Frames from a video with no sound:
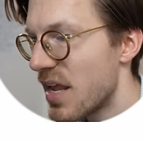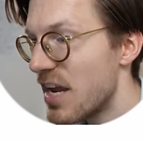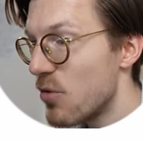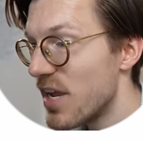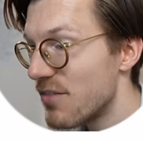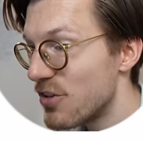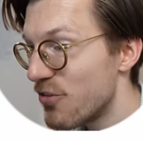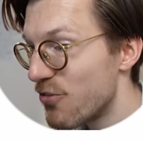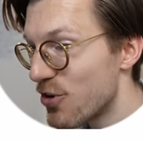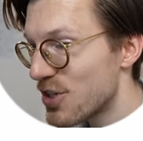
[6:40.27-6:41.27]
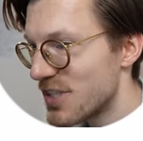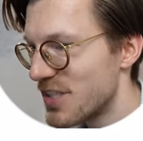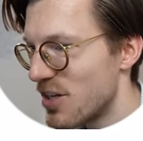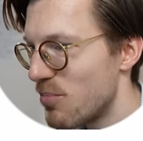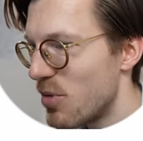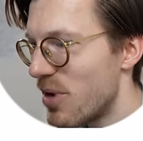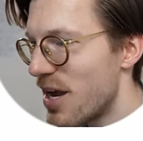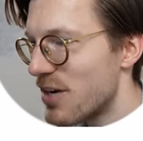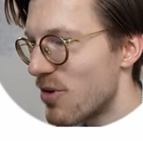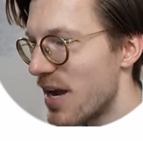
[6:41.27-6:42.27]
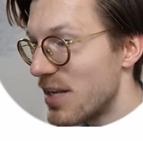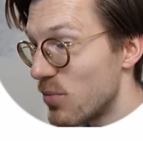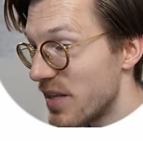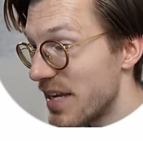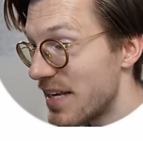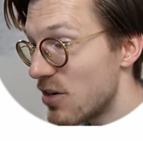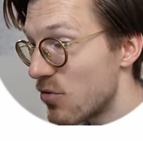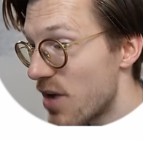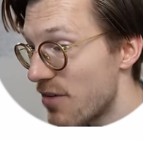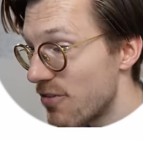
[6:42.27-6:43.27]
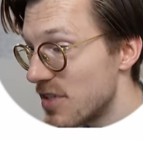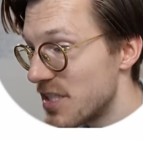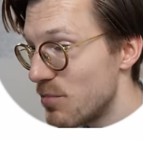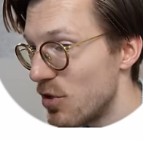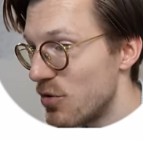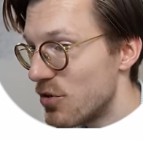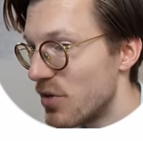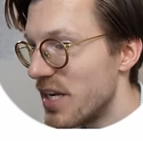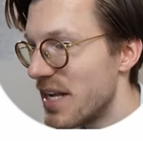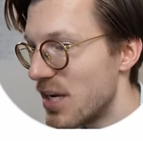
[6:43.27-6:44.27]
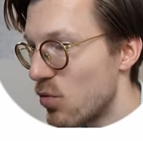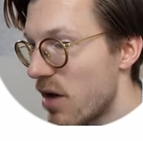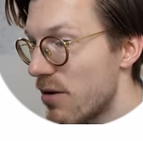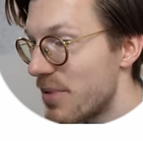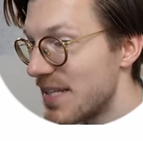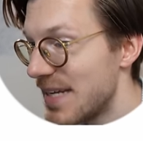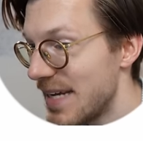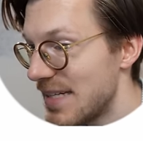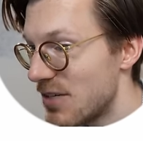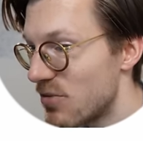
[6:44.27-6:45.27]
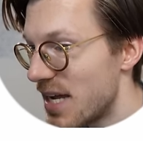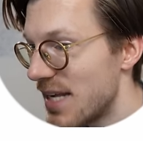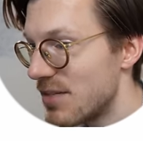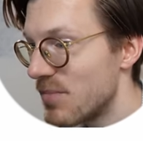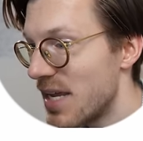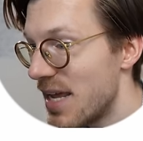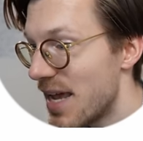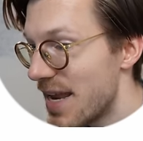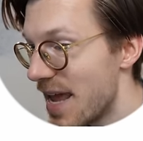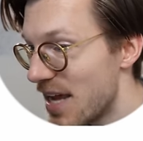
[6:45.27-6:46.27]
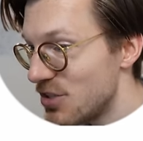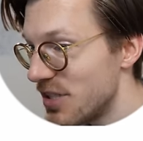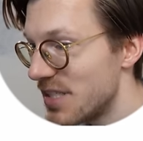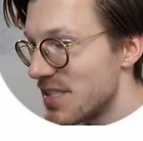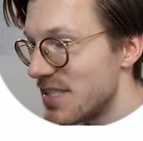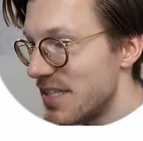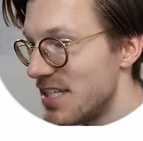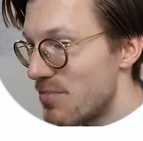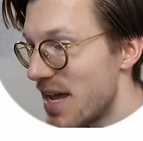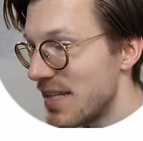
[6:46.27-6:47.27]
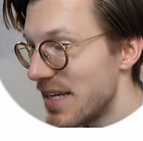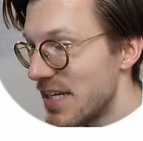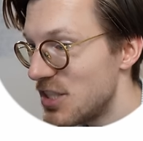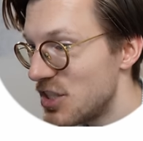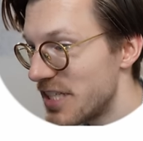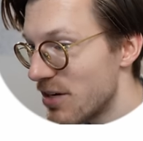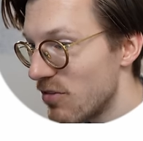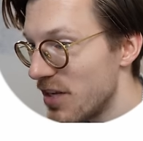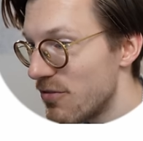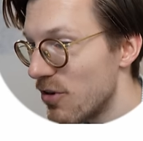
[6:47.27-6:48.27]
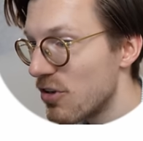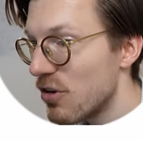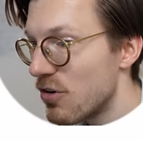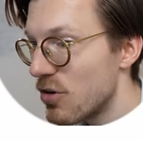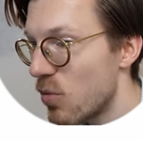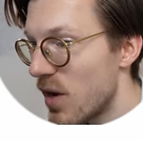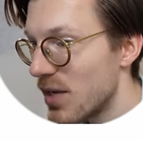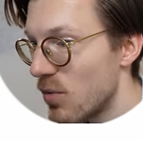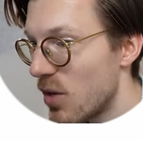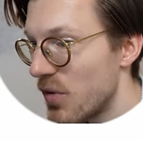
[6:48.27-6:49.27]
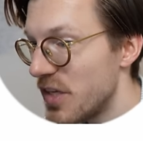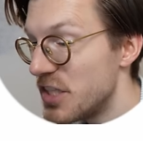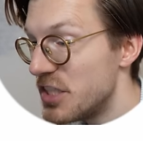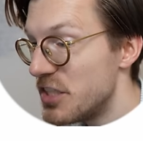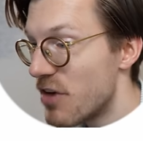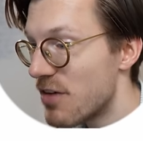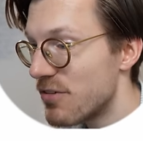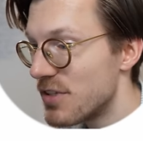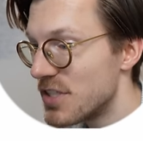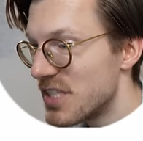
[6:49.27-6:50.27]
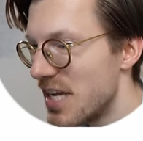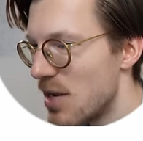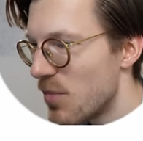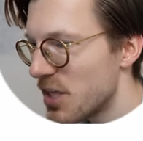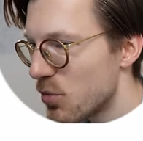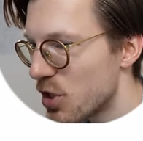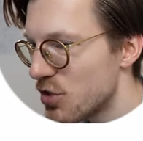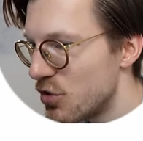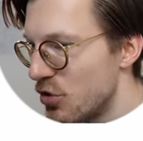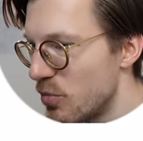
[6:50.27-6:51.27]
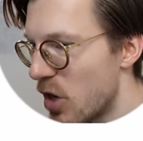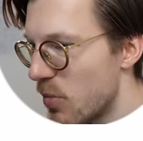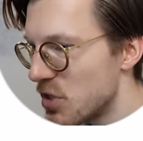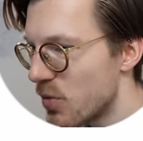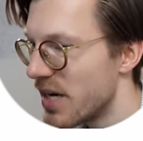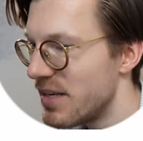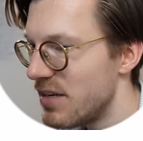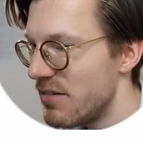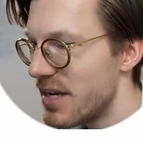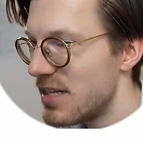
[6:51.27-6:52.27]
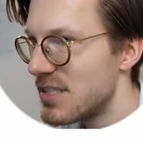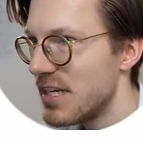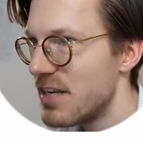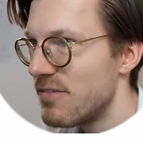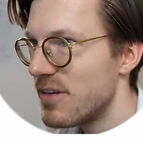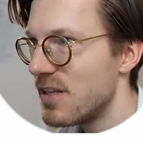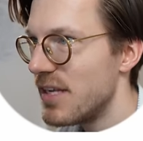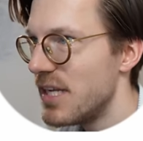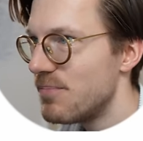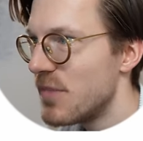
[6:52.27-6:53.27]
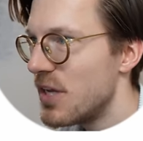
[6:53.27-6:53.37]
Here we have the first example bike ride, with again the reference in blue-green and the Huawei Band 8 in red. And as you can see, the Band 8 generally followed along quite well with the ECG reference, but there were two moments where it deviated significantly.